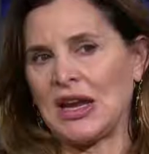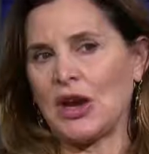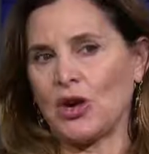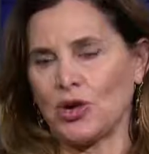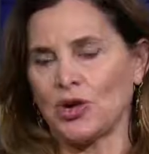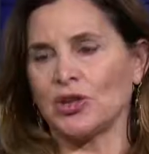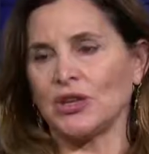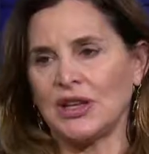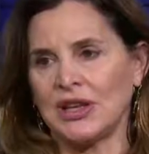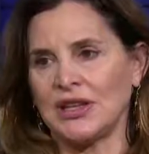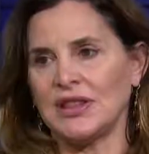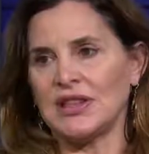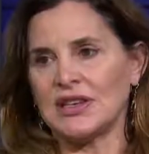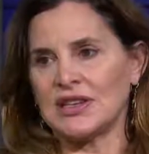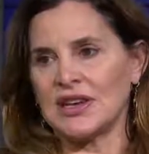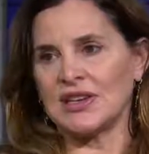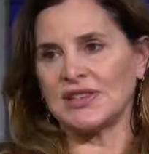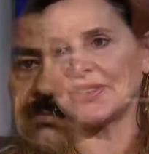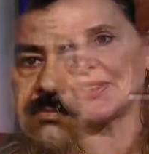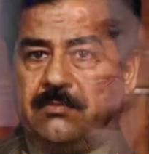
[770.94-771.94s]
Early in the
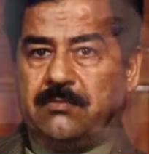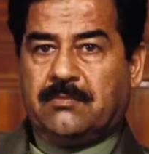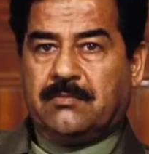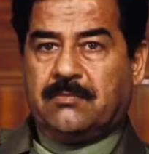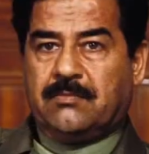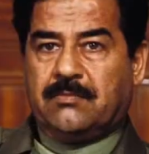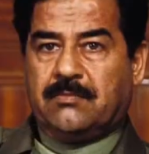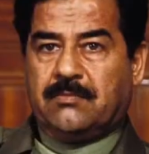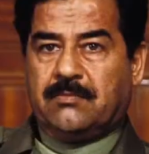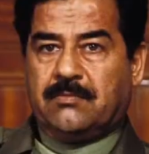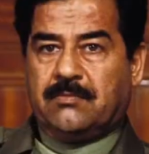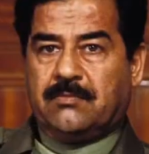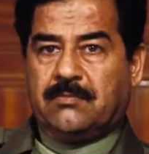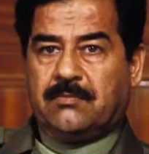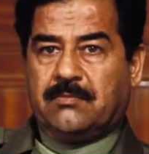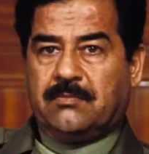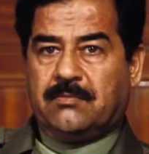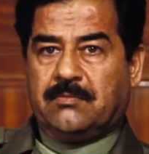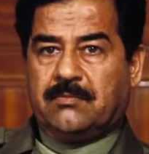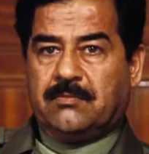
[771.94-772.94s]
days of Saddam,
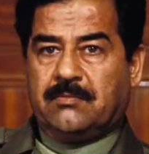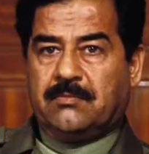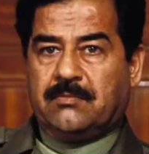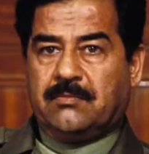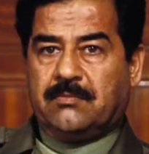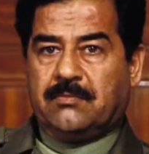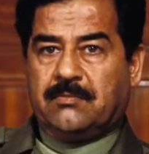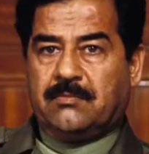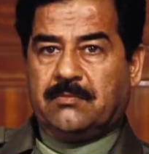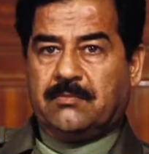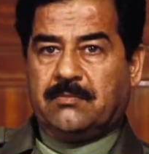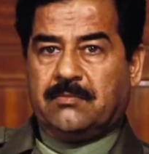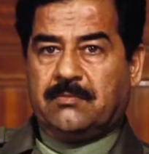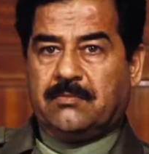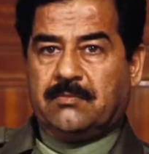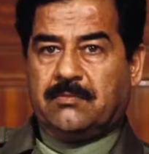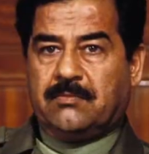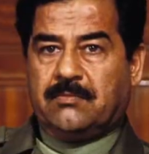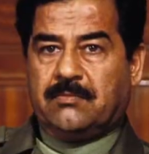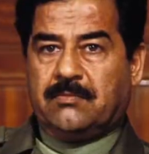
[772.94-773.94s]
there was one
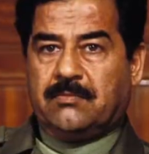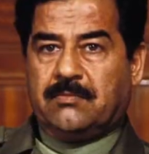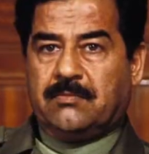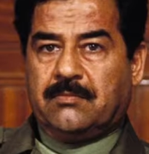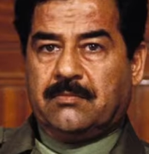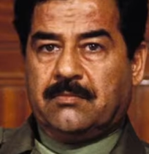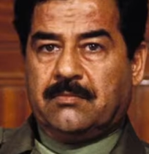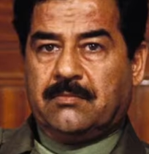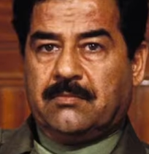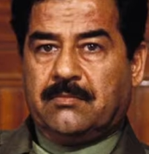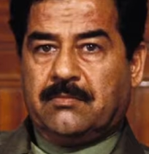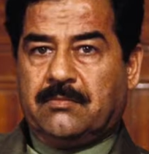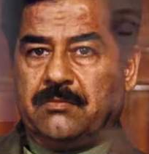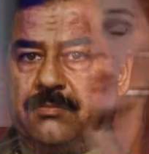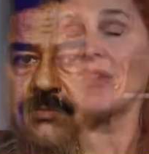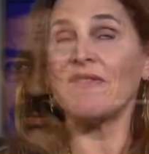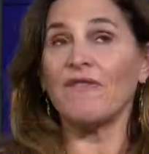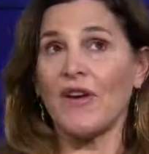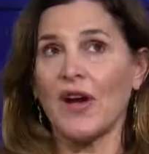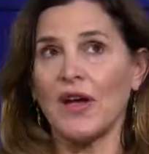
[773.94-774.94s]
census done that gave
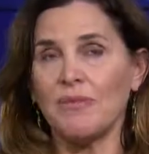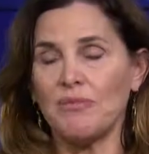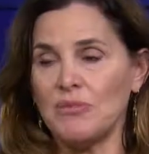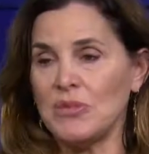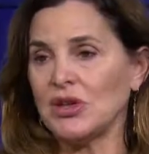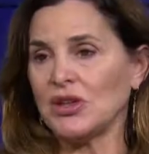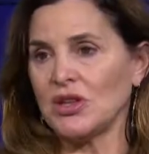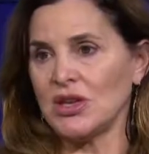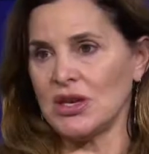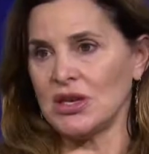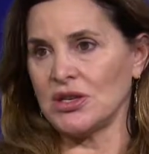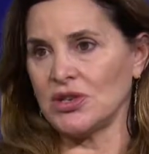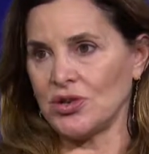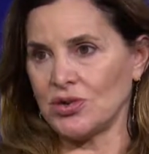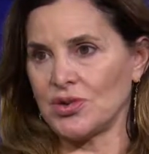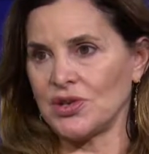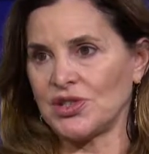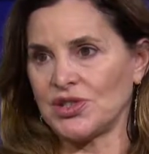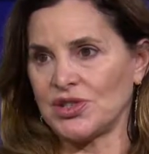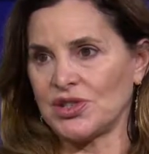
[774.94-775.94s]
1.5 million
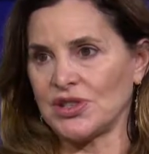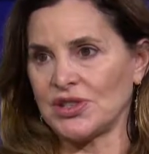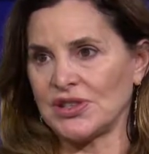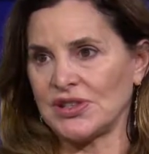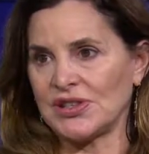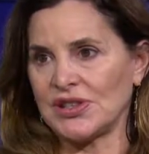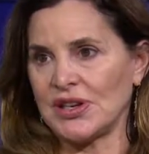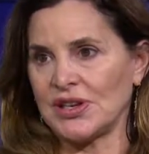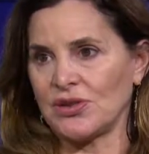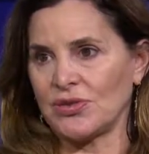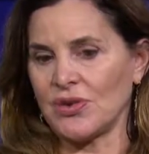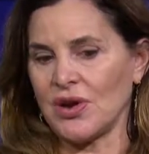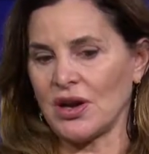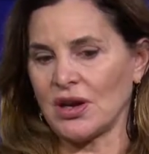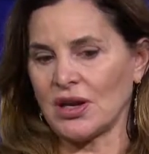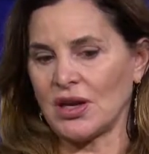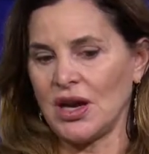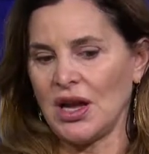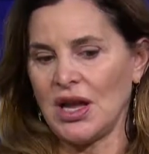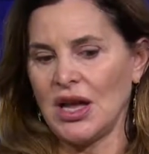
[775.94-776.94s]
Christians in
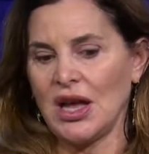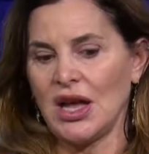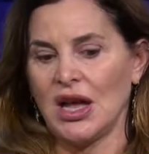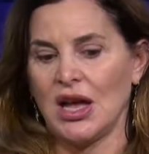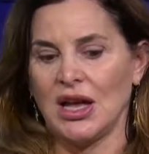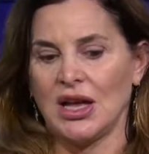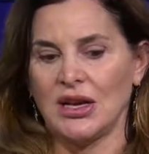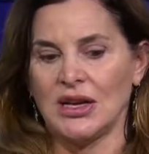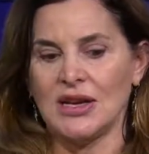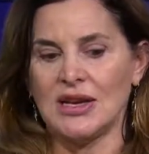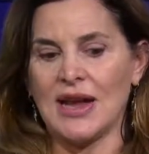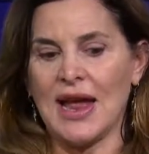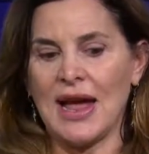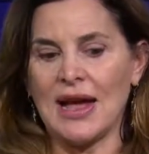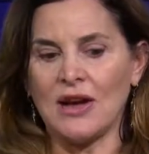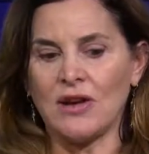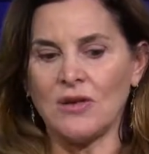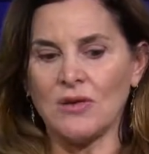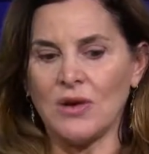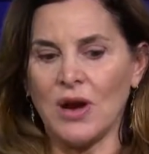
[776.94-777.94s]
Iraq.
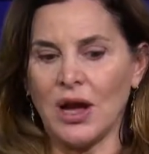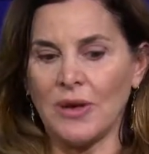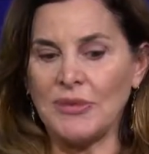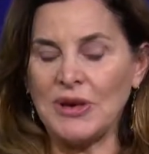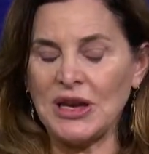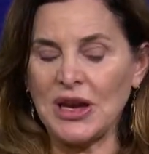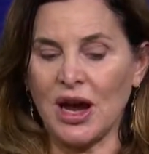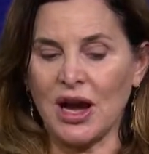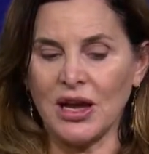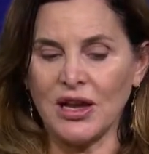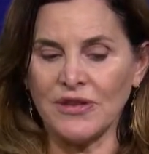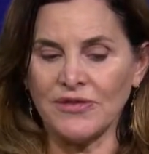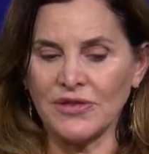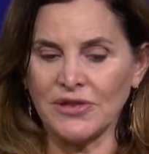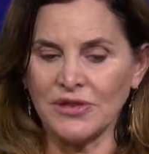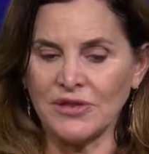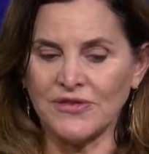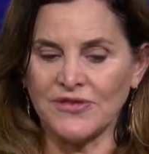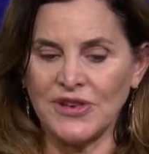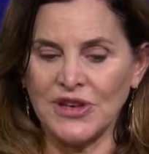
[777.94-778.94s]
Now, I mean, I have
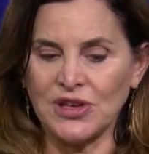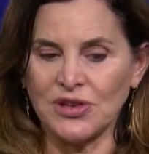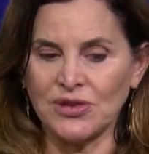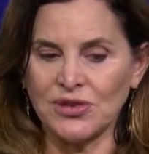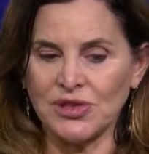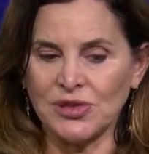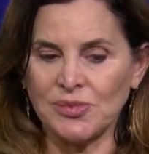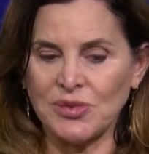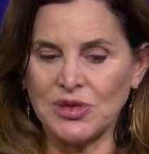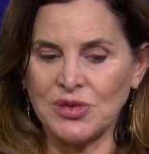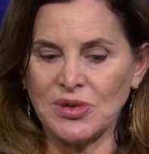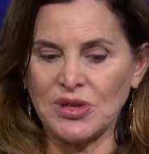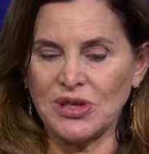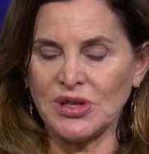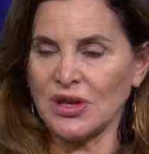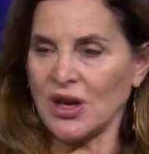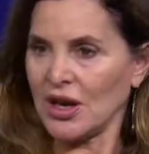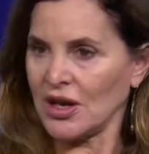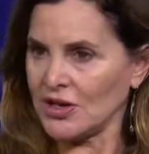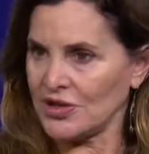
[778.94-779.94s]
heard figures between
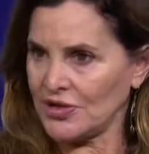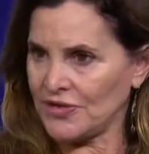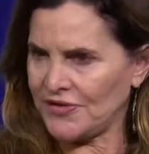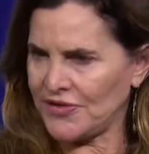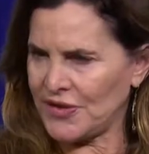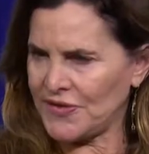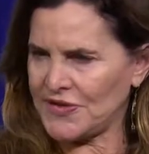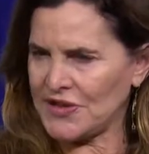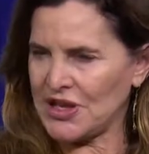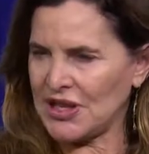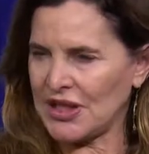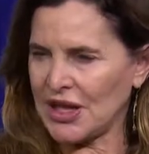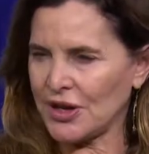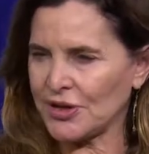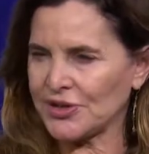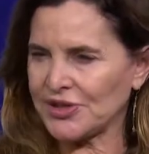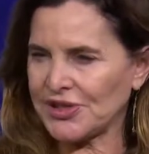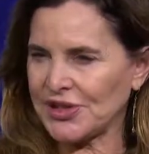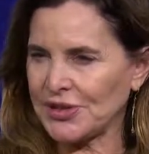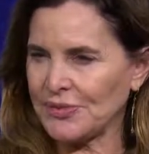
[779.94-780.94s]

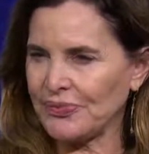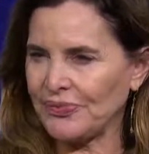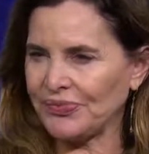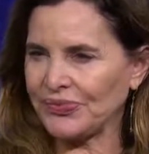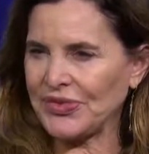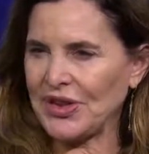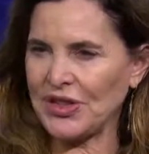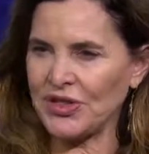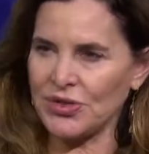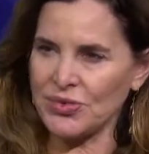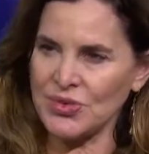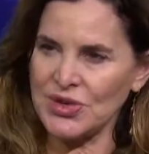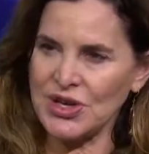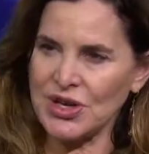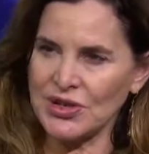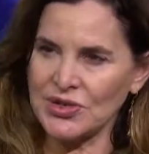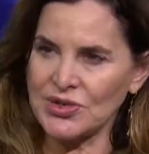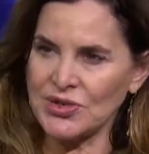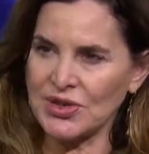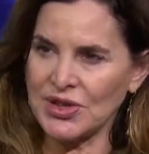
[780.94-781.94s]
150,000 and
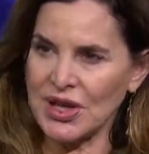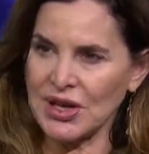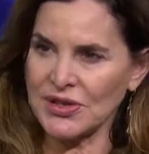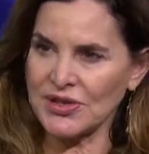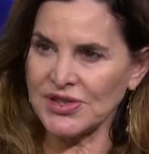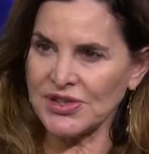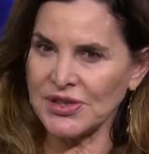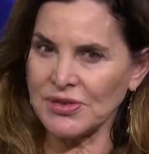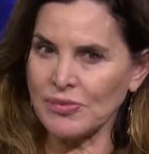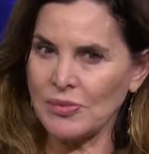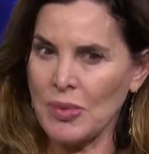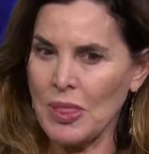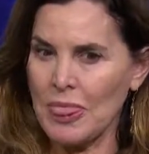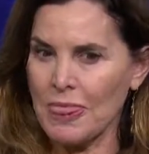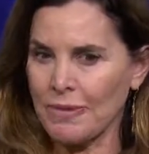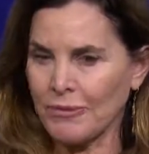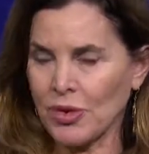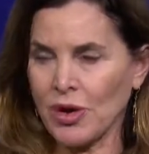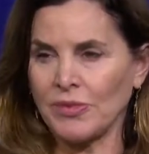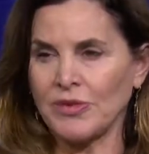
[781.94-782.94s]
300,000,
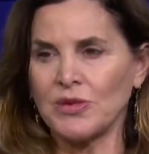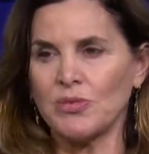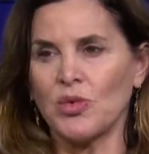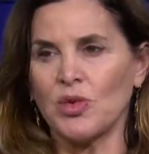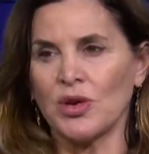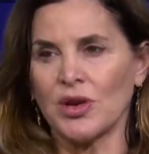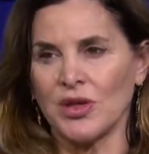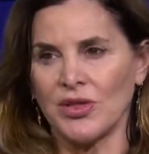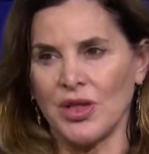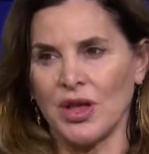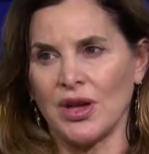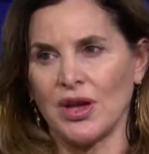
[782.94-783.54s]
probably more on the